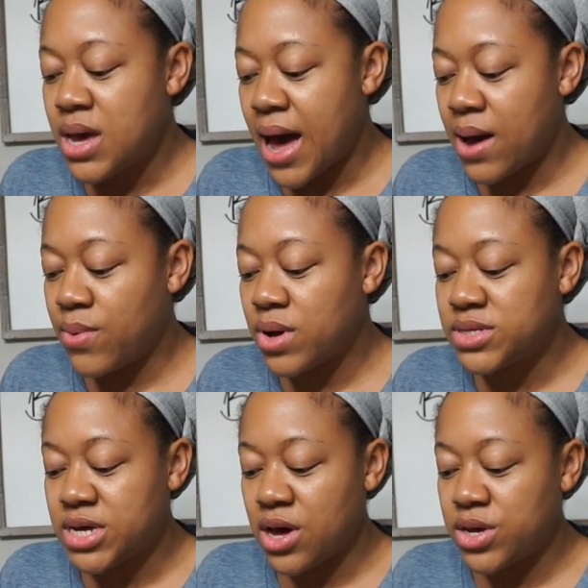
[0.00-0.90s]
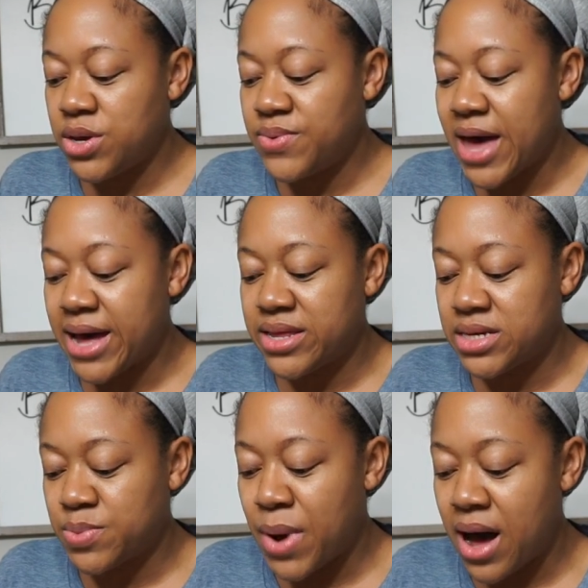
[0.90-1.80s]
I will tell you that
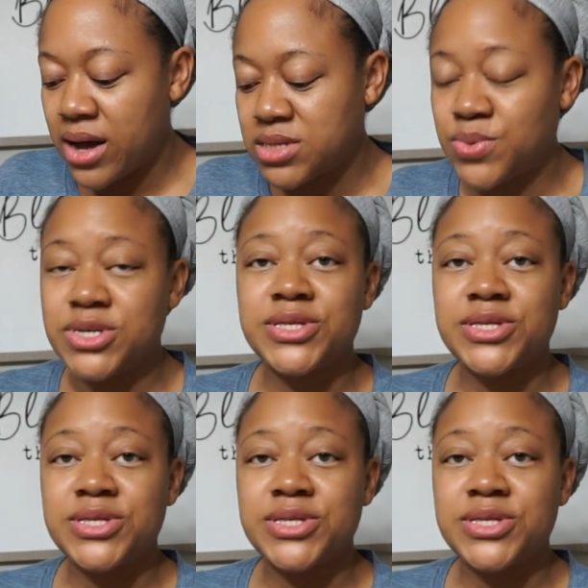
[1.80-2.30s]
this box was